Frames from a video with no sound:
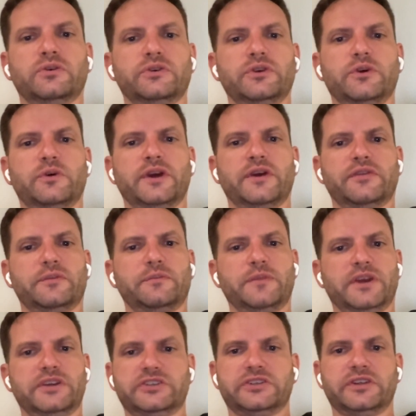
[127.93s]
You don't want to have to
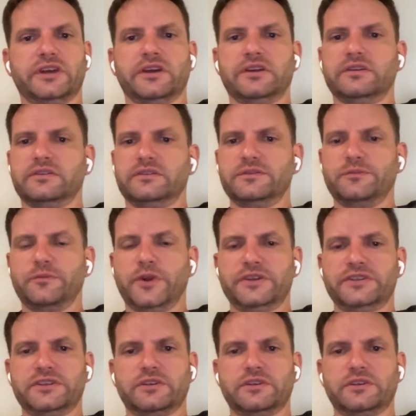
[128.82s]
mesh that and waste the